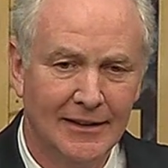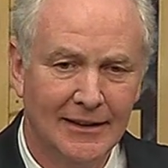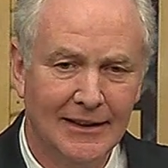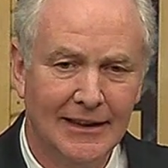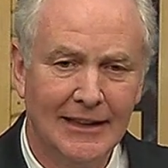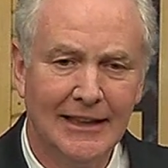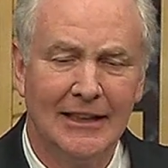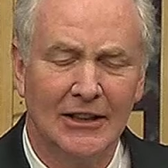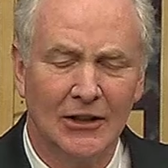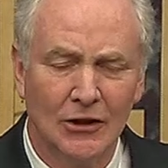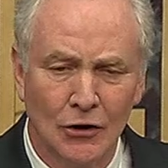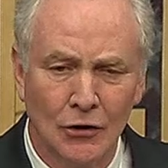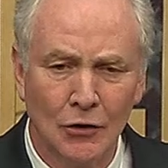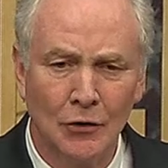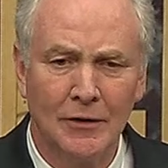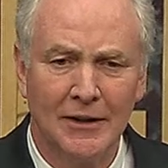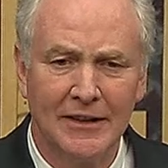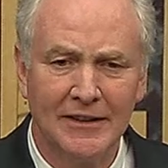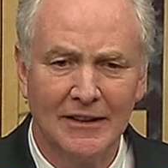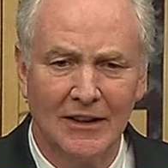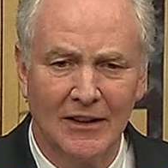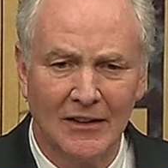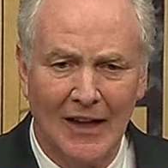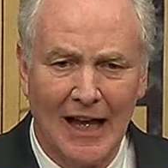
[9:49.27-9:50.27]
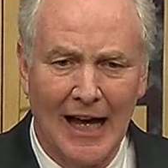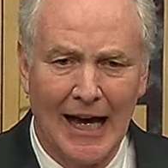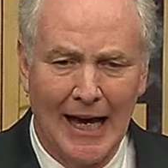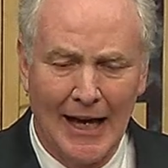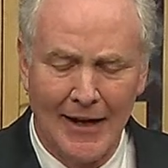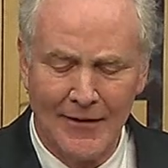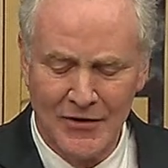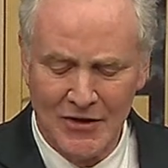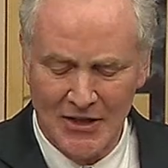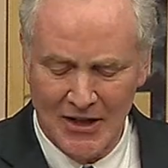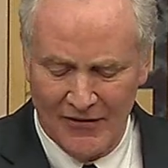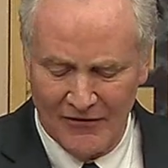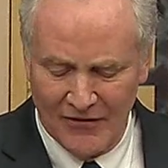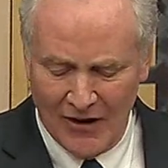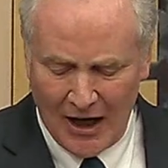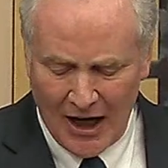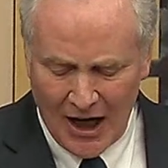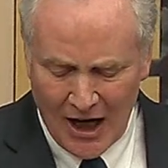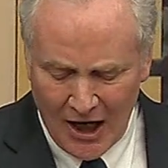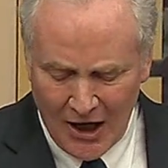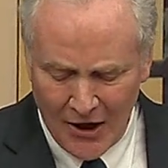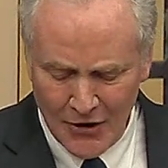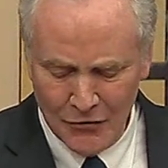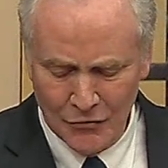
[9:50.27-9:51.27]
including the lives of
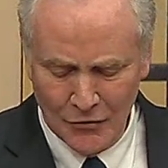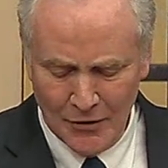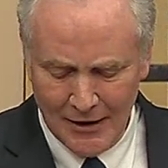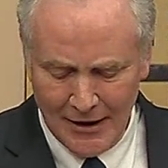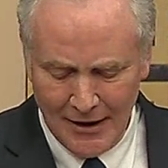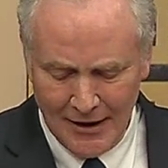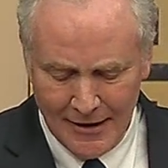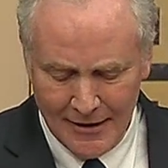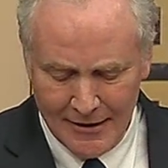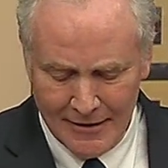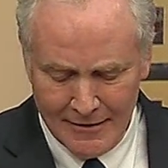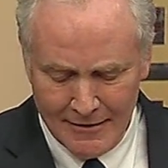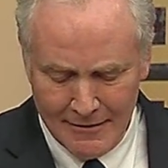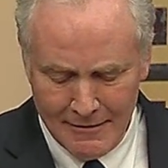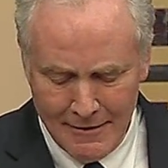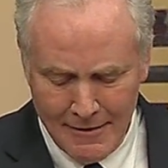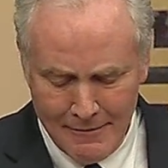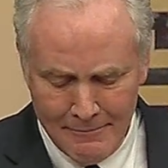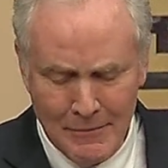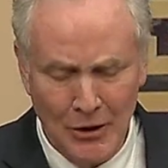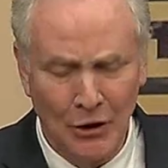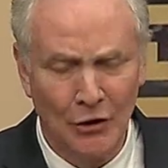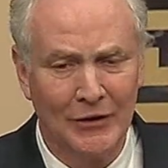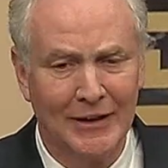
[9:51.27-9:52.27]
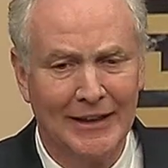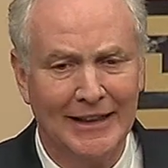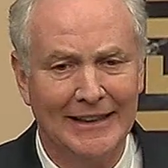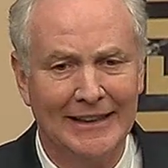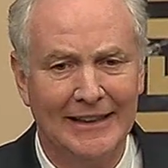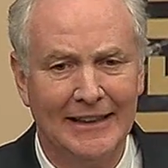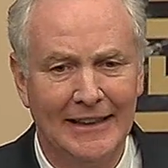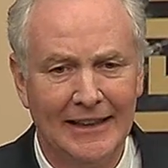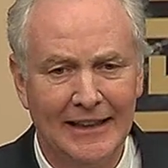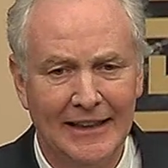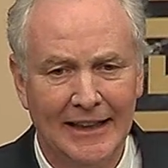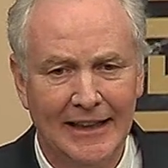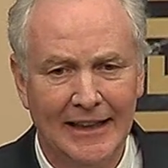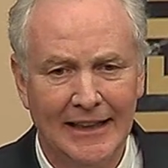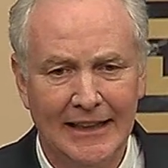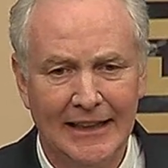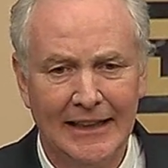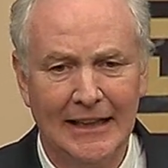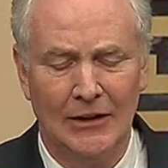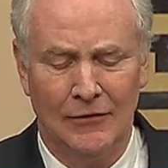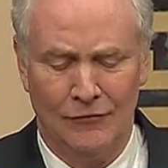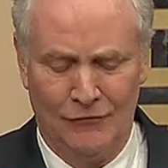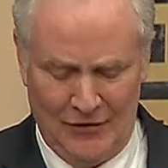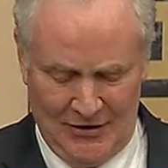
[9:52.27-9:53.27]
100 million
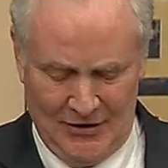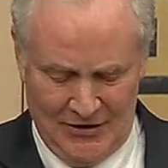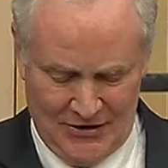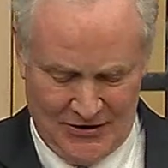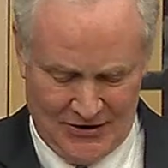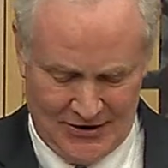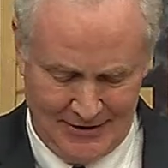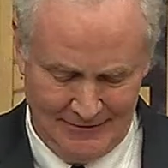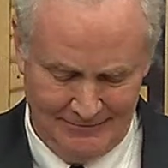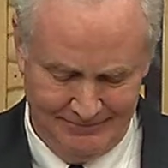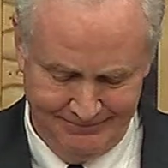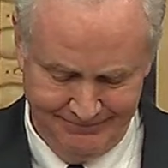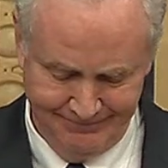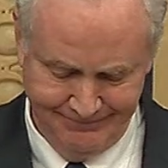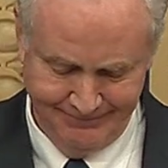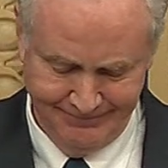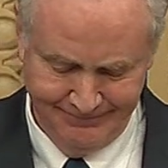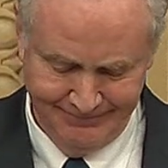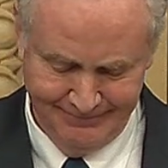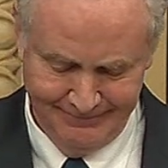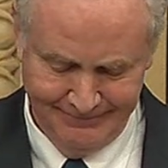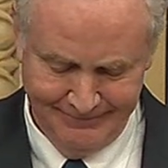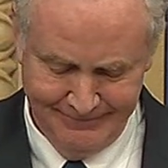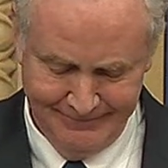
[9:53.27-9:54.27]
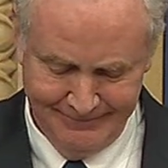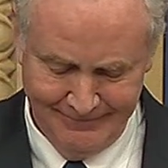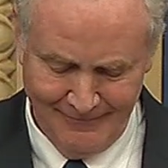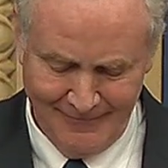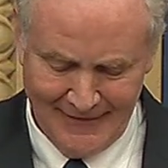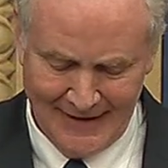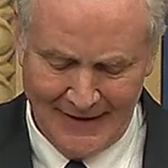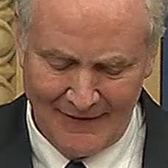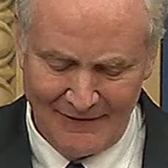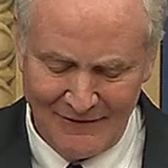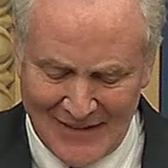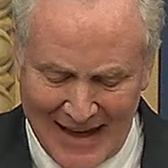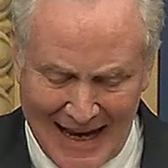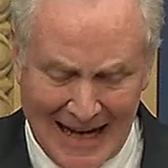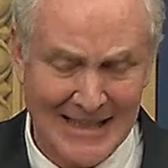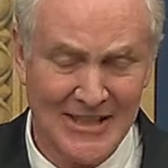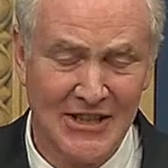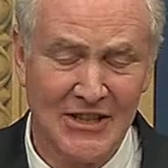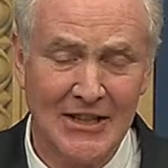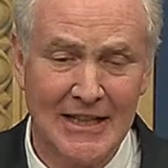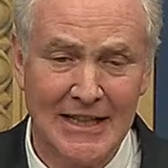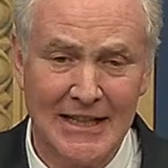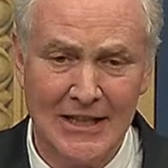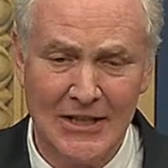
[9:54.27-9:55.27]
infants.
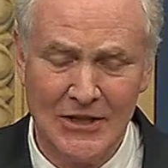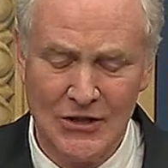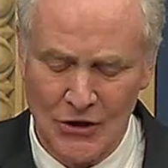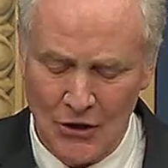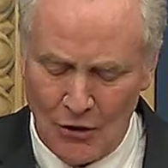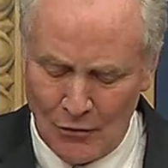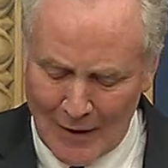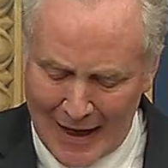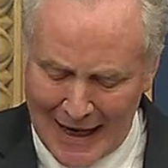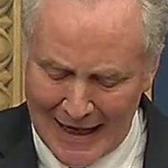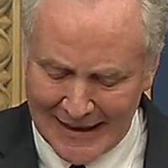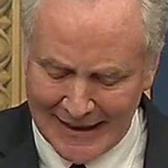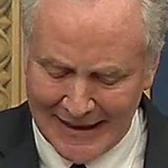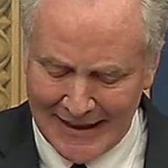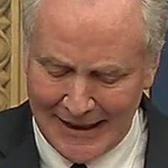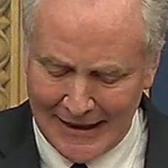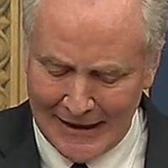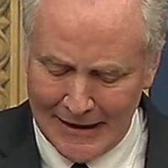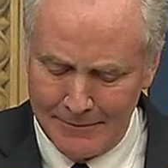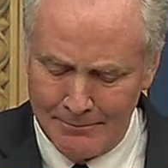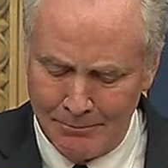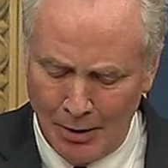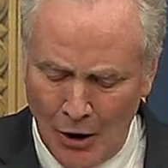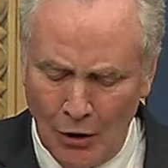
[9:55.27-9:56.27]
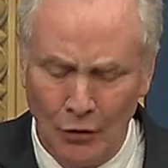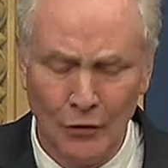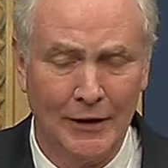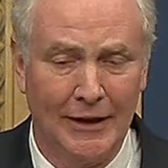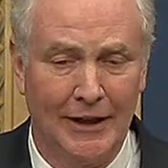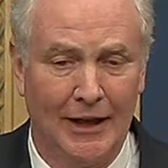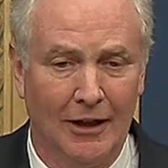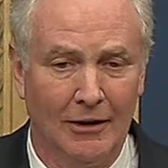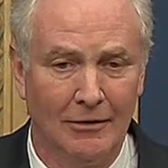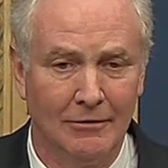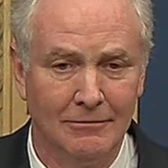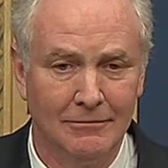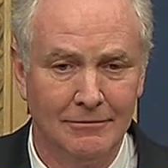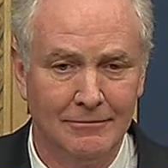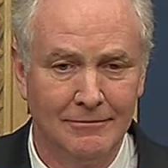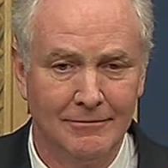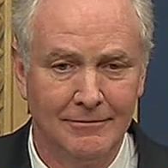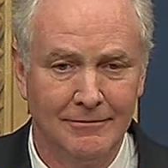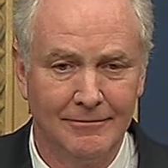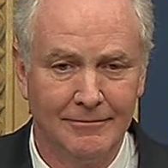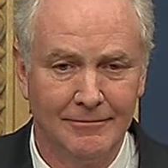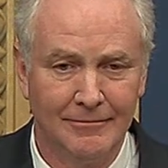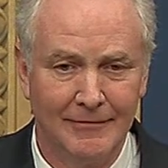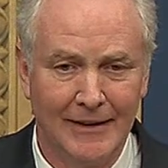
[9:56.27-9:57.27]
Vaccines eradicated polio
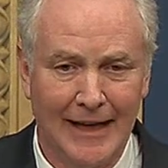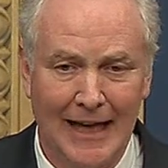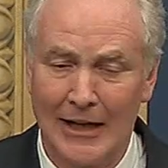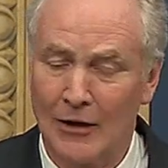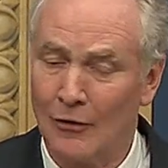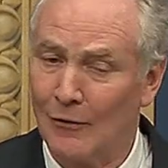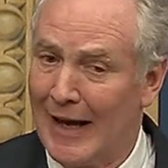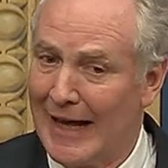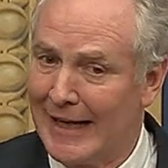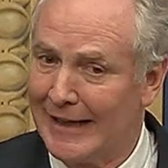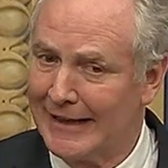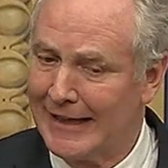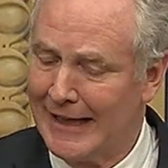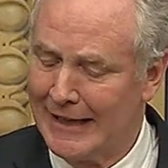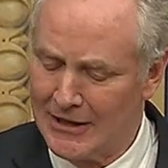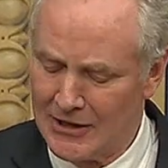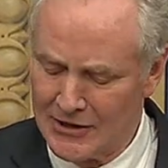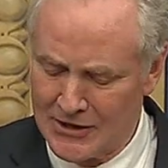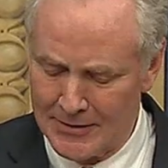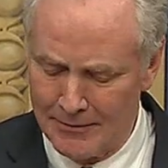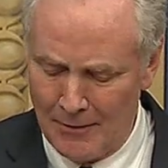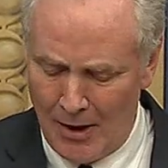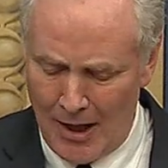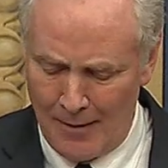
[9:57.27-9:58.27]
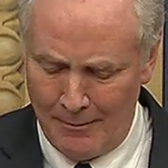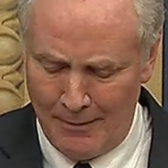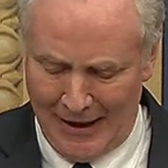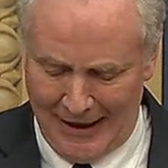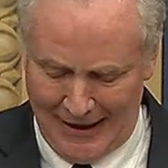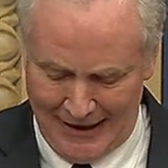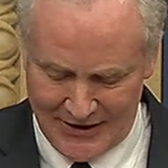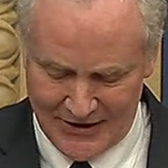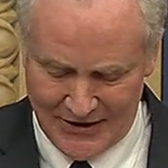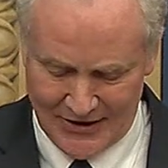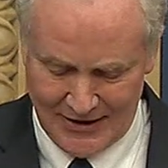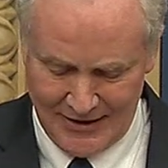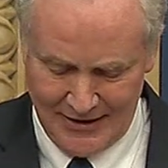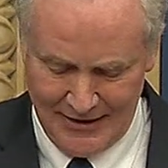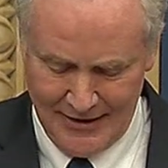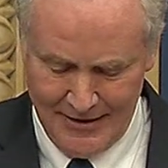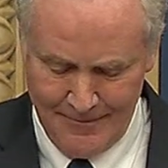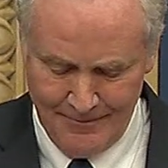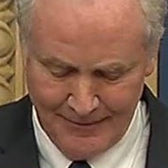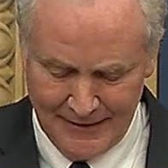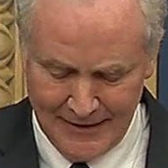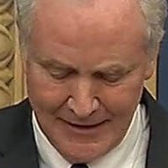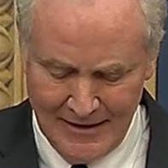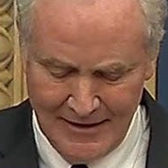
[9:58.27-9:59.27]
and eradicated smallpox.
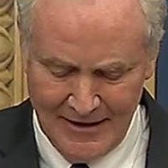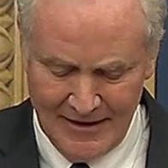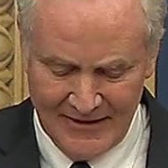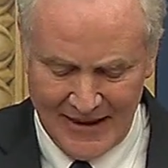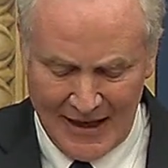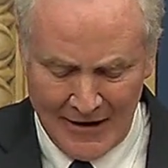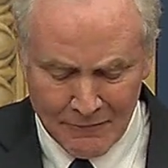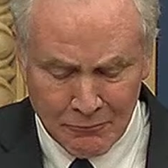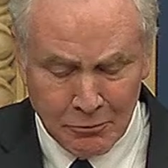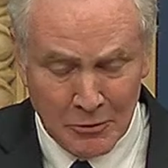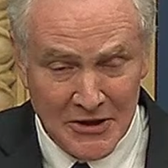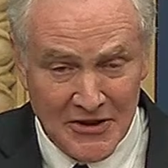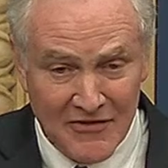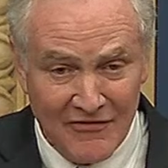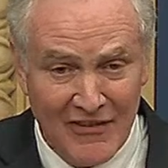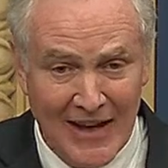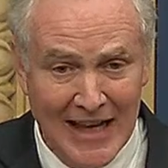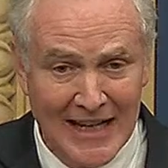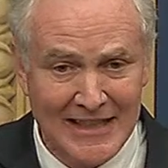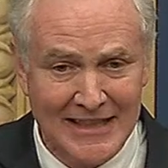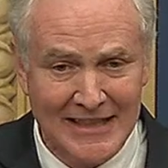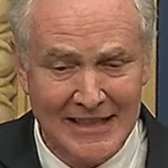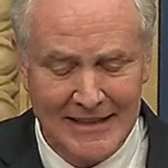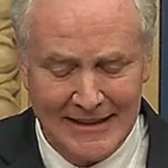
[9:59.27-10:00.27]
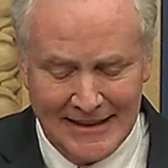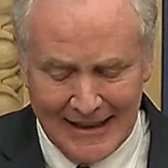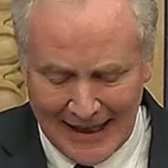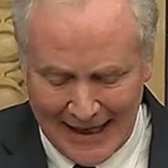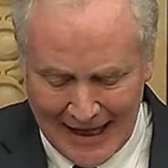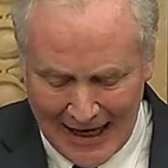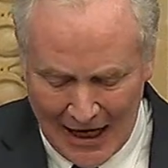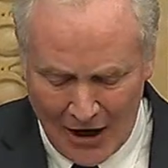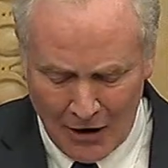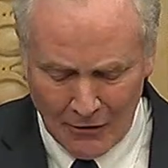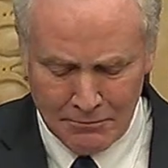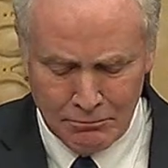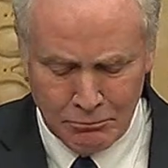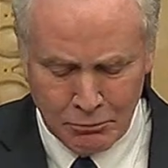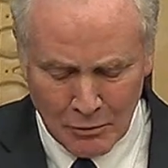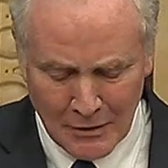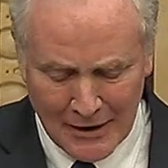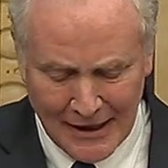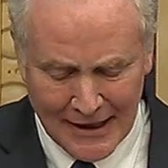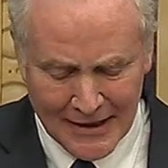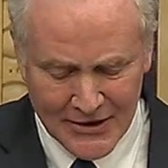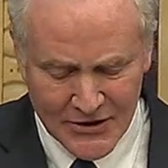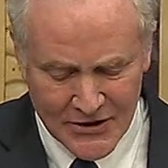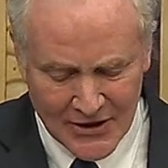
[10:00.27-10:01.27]
They've prevented
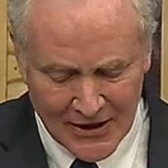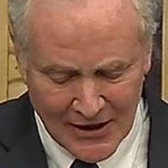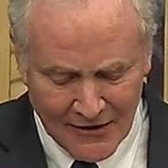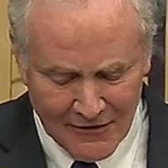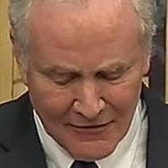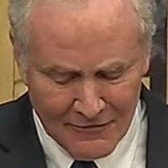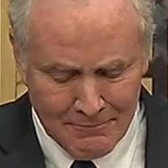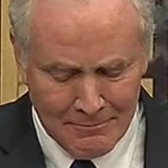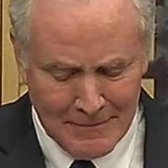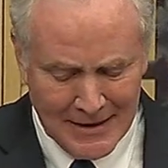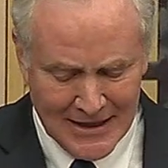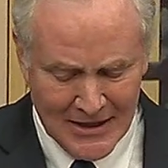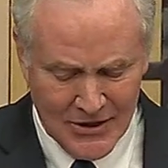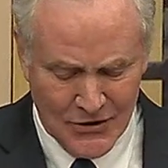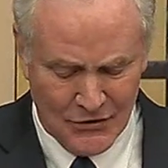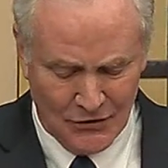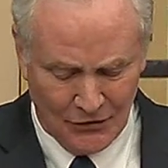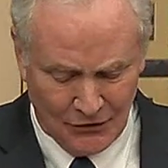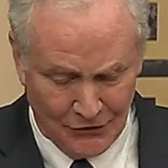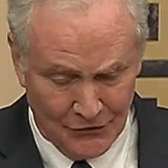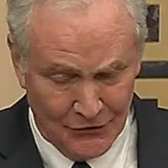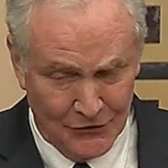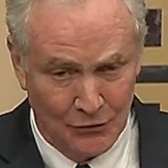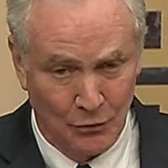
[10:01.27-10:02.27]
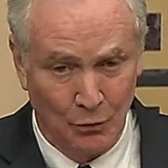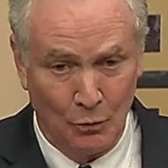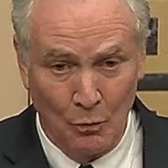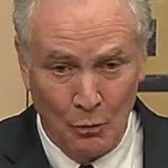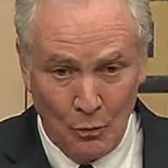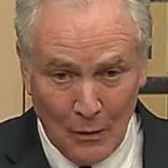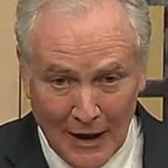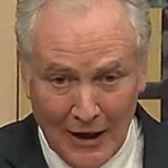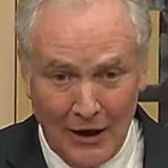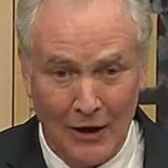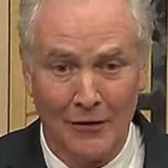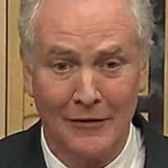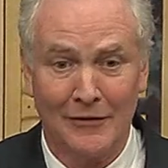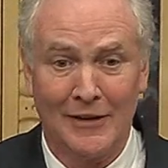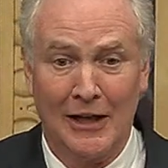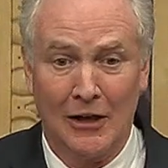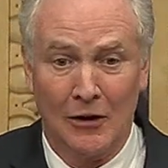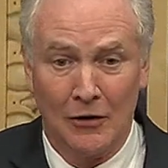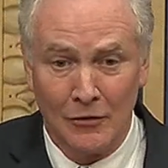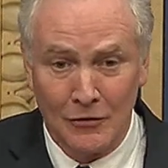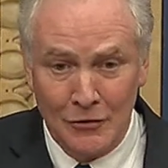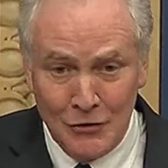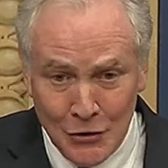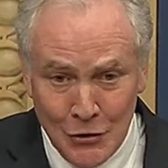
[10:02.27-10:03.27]
outbreaks of measles where
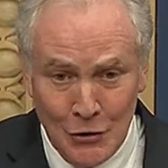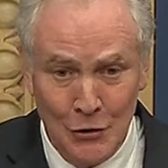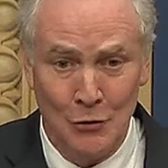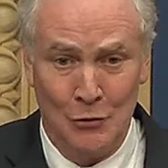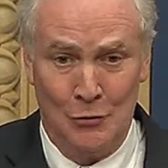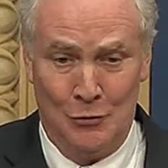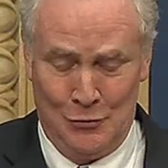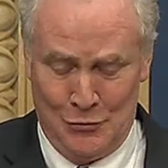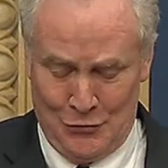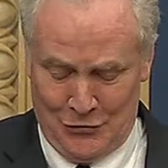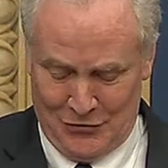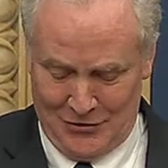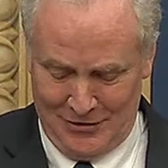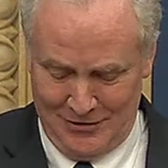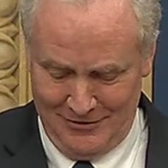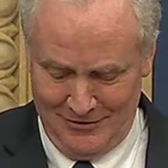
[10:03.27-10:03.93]
they're used